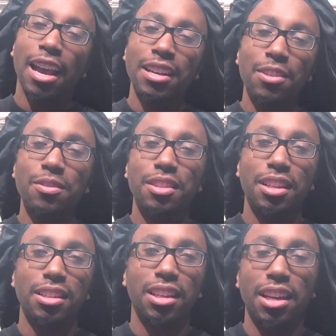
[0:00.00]
don't
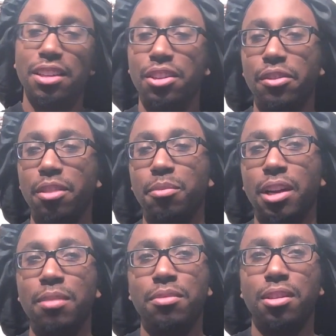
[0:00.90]
dislike Judi,
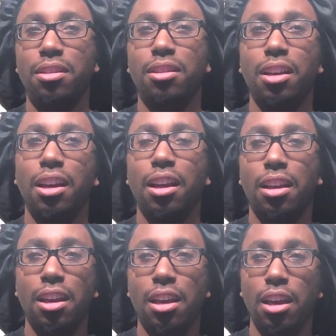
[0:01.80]
but I'm just,
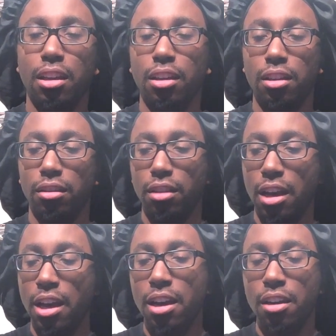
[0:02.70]

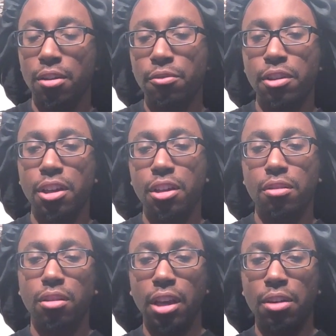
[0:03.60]
I agree.
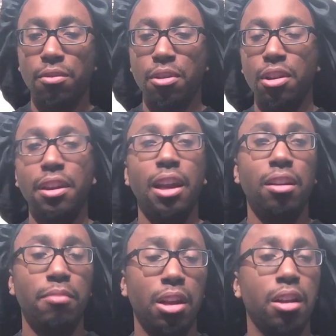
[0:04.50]
Later on,
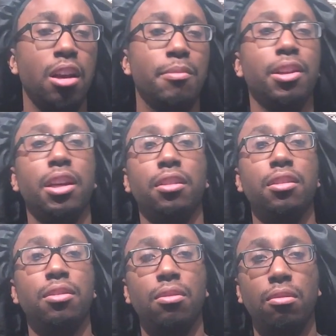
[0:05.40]
Natalie made a comment like
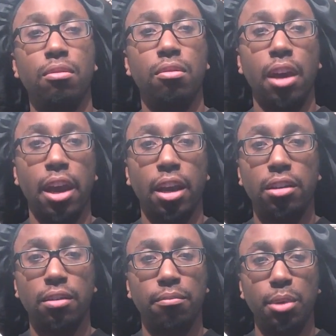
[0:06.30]
this whole
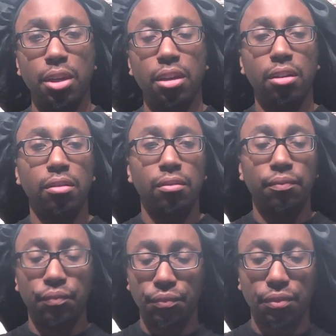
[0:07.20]
act of
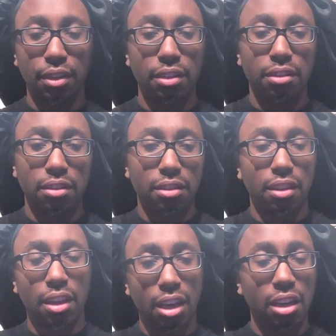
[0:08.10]
being this
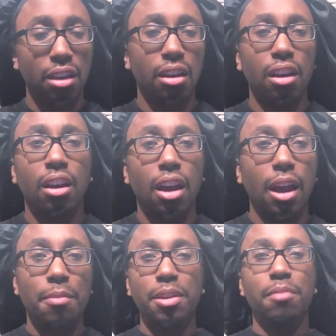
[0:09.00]
thing.
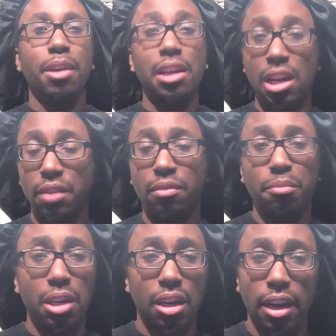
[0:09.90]
I mean, it may not even
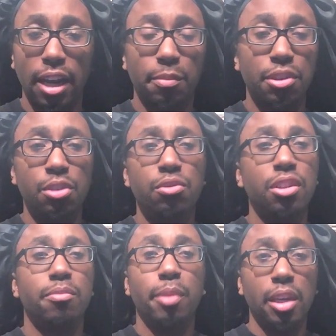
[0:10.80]
be an act, but you
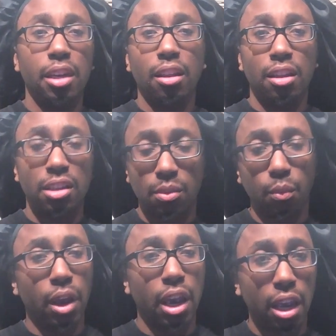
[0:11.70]
just being this
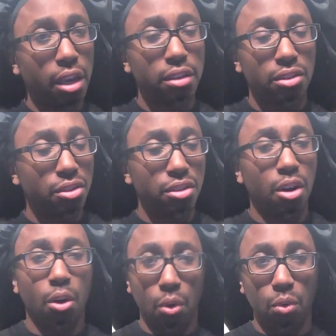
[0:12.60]
way is
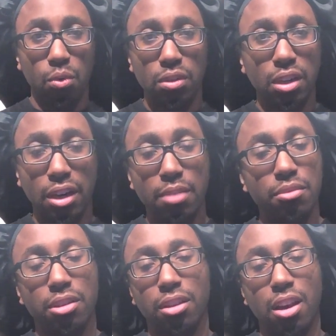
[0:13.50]
old. And I'm
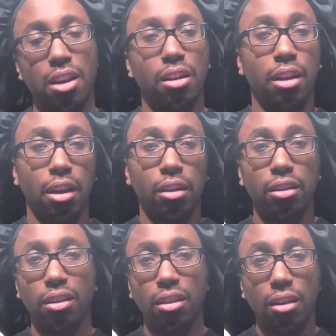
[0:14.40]
just kind of like,